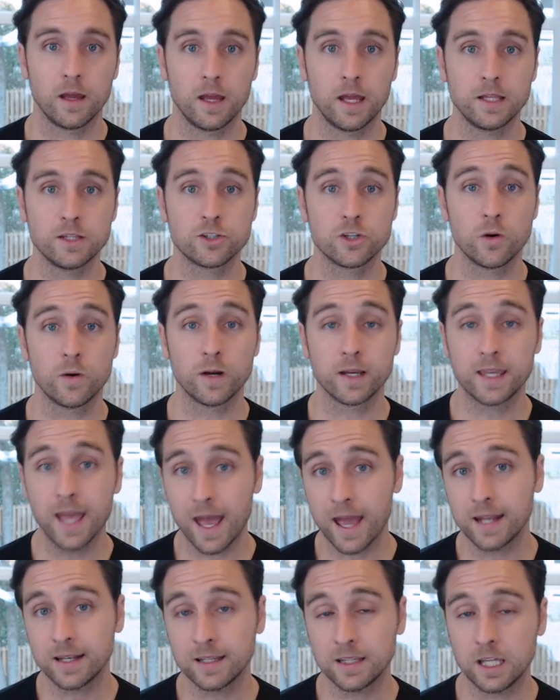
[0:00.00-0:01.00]
And so,
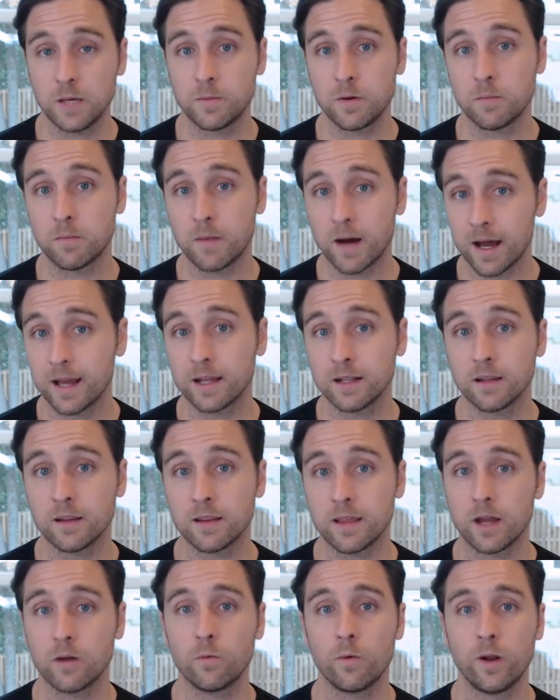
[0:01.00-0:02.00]
again, keep in mind
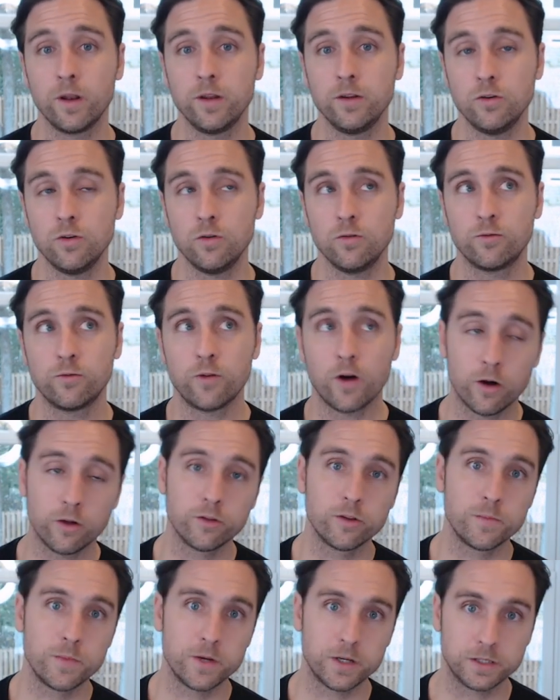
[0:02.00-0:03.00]
that when you
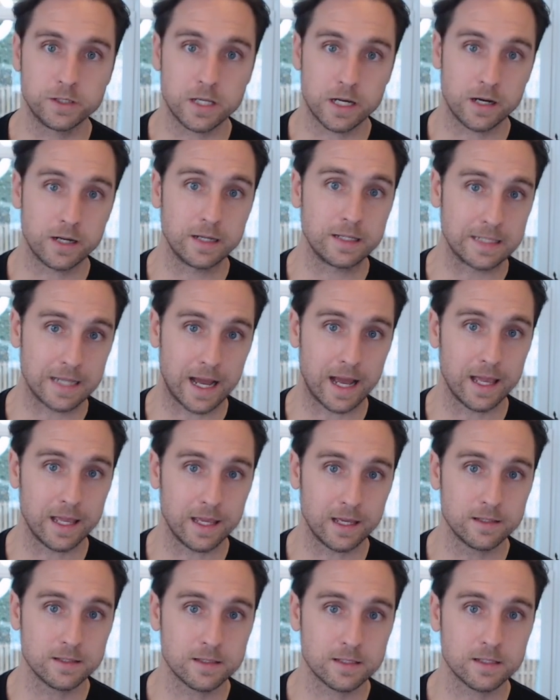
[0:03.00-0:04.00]
follow the military
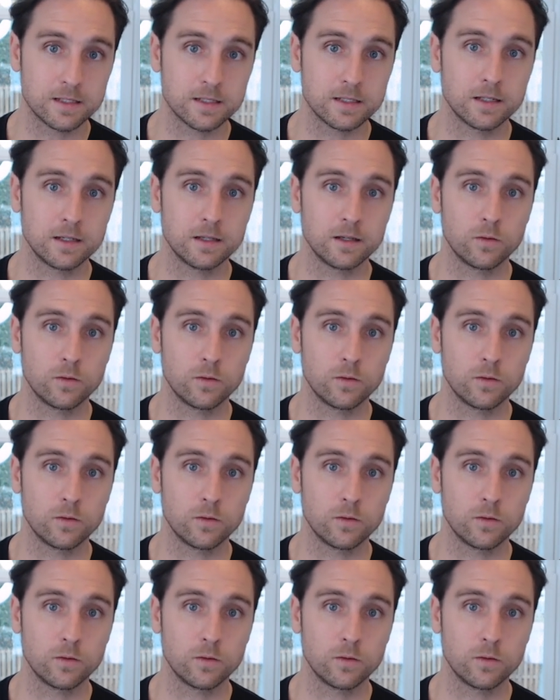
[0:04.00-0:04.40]
diet,